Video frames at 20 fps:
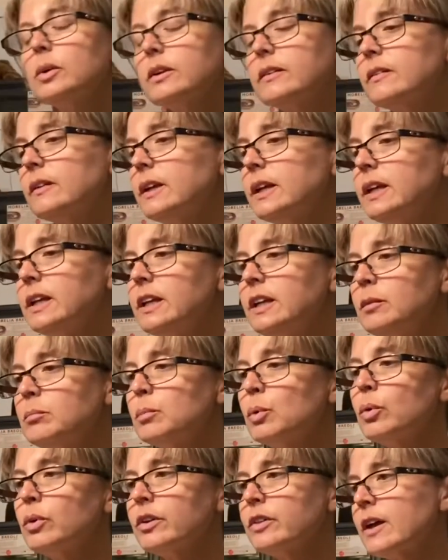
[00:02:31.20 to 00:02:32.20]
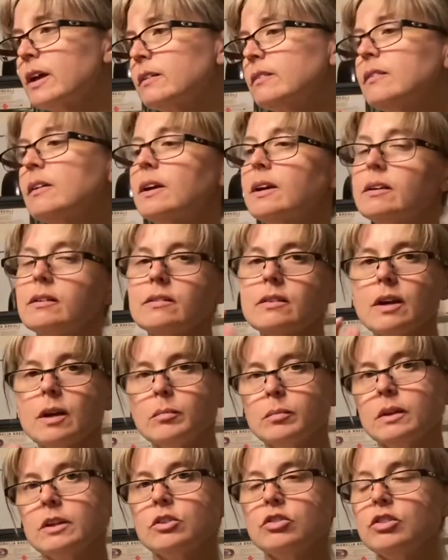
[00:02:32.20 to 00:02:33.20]
it any more that second time
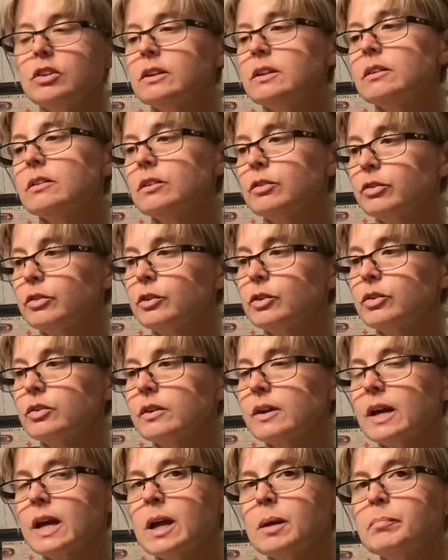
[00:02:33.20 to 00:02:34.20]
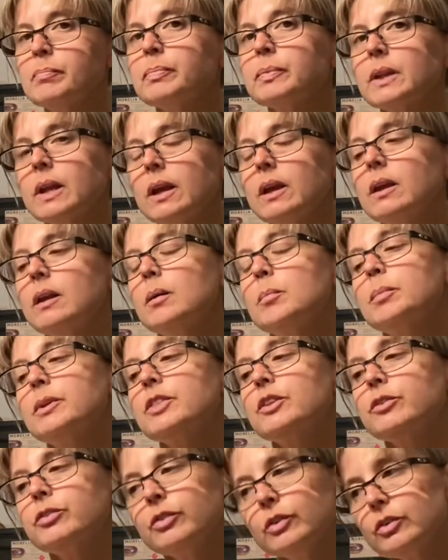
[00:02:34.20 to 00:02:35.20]
than she did the first time. But
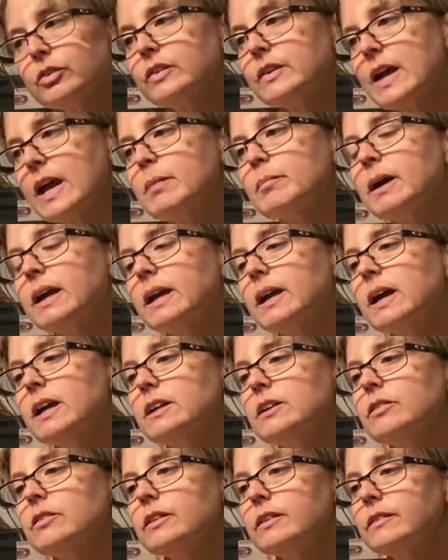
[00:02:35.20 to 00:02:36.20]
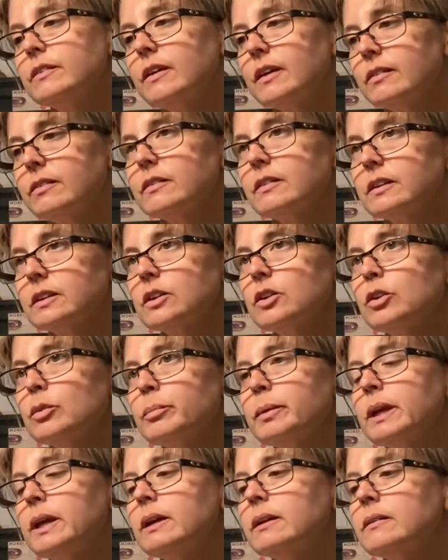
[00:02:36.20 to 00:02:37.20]
the first time I kind of assessed a little
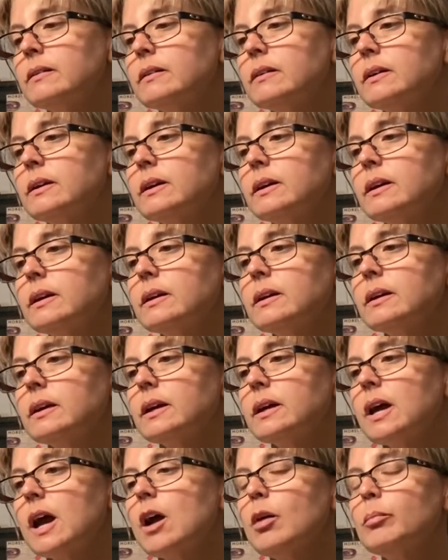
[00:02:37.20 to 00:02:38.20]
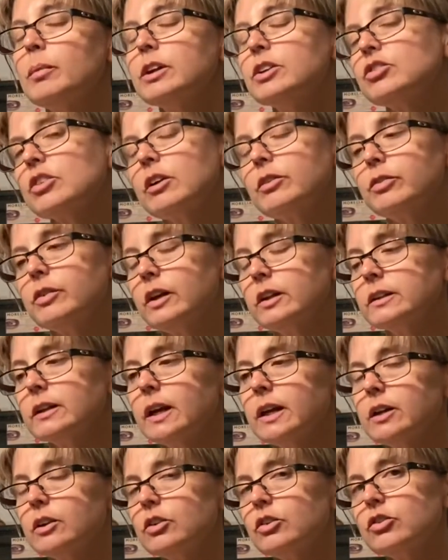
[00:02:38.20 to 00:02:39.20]
bit how much I felt I
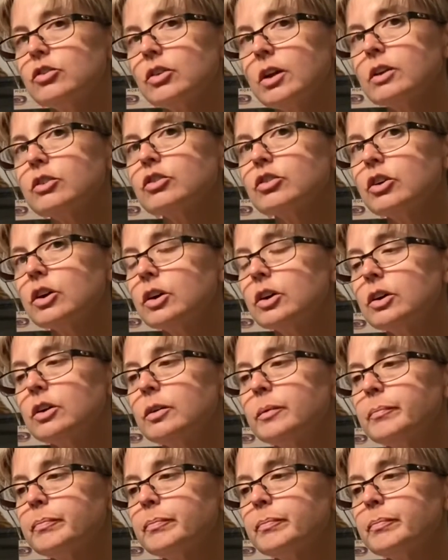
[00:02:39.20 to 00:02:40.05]
could stretch her,